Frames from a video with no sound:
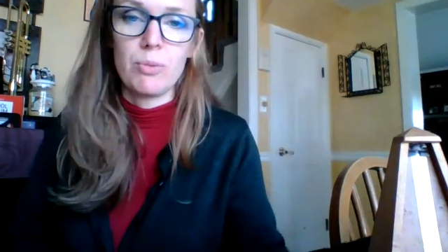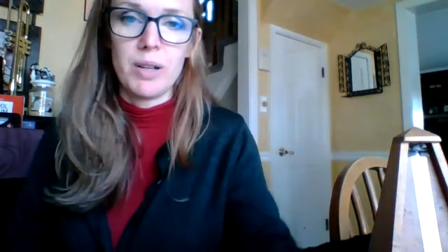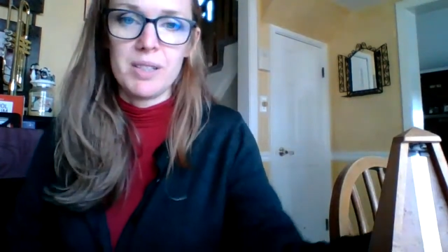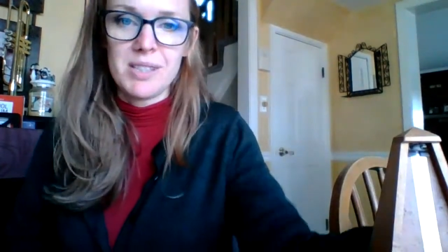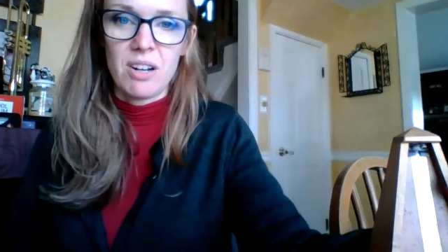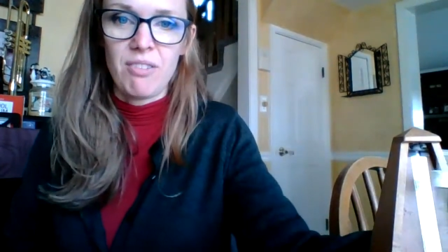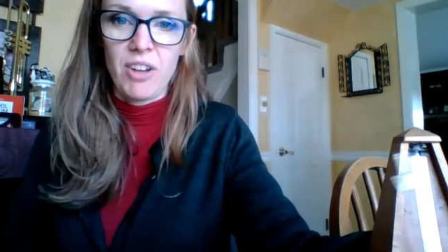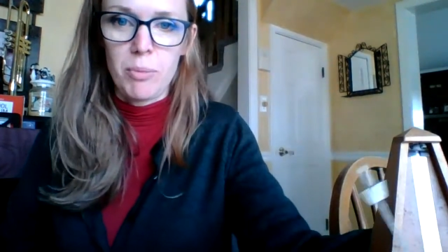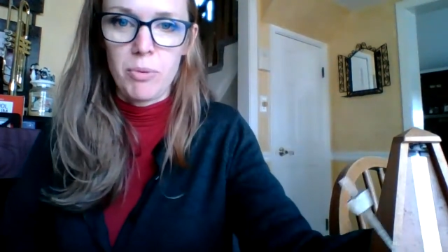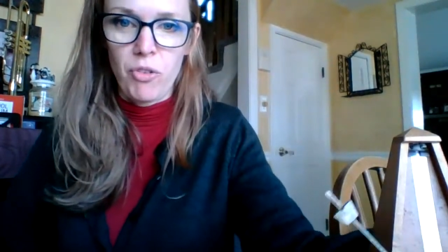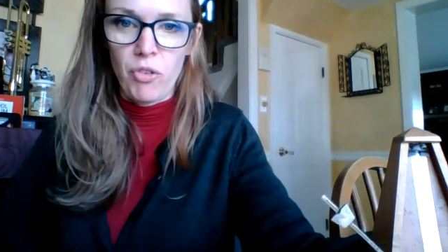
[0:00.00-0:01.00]
ones that are
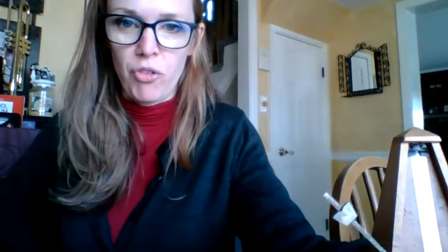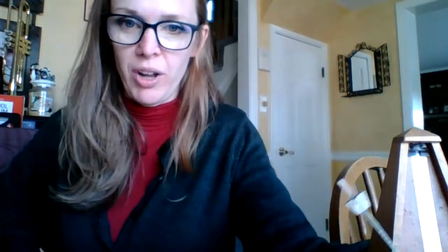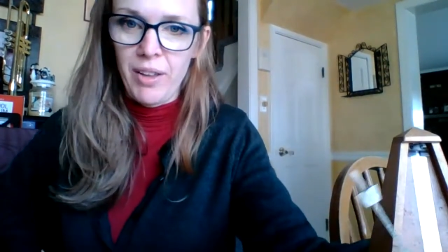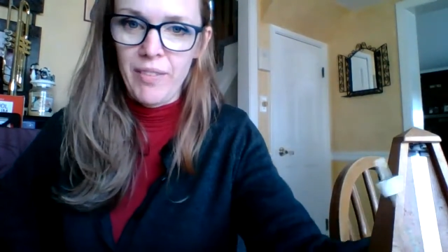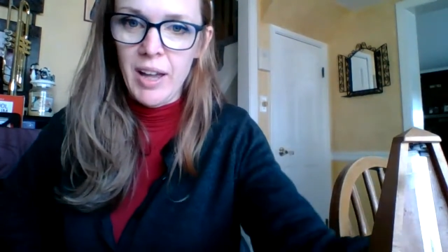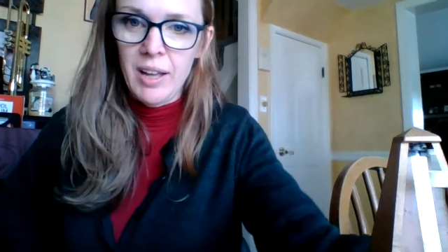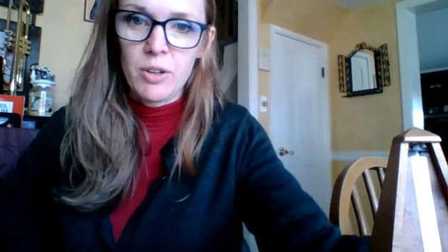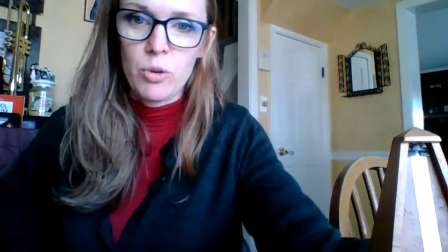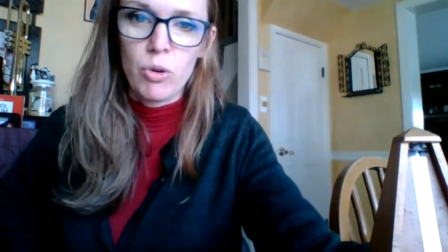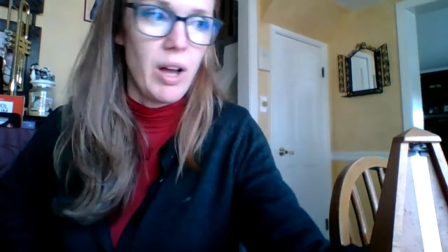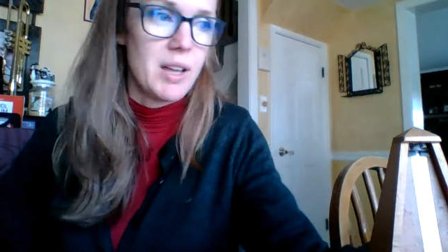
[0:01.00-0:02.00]
available for free online.
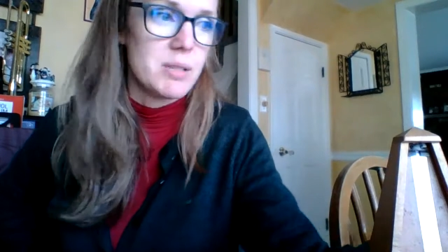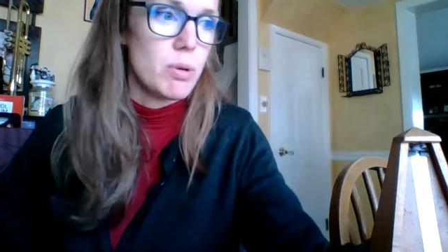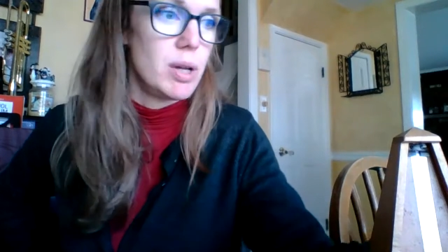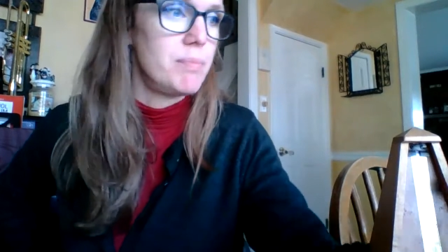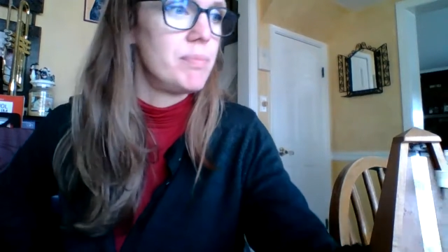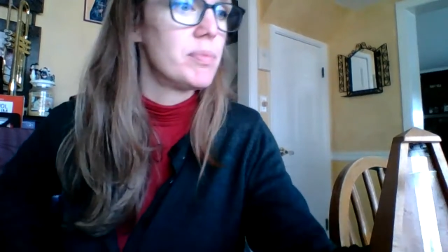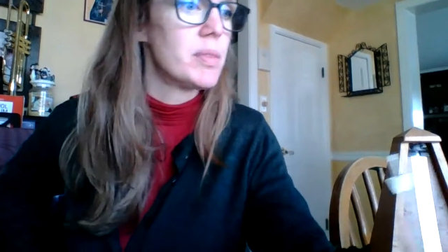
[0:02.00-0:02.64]
Google has one.